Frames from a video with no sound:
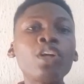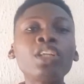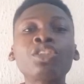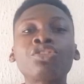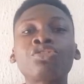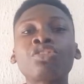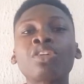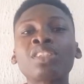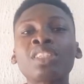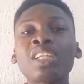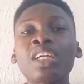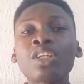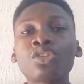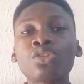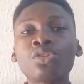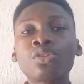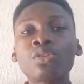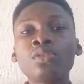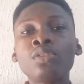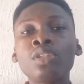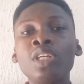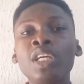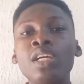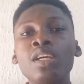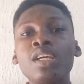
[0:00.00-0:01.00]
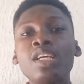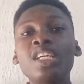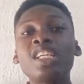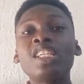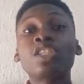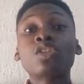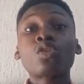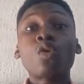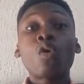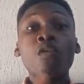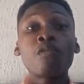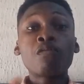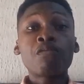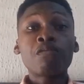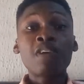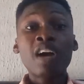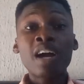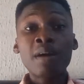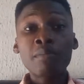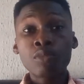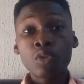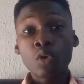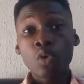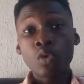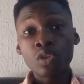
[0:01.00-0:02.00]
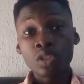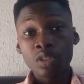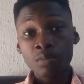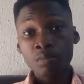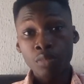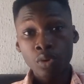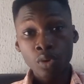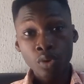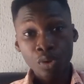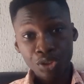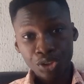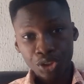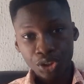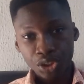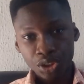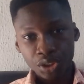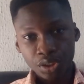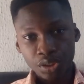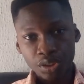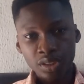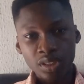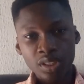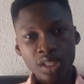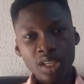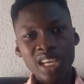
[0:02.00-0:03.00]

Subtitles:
the transaction is confirmed on the blockchain,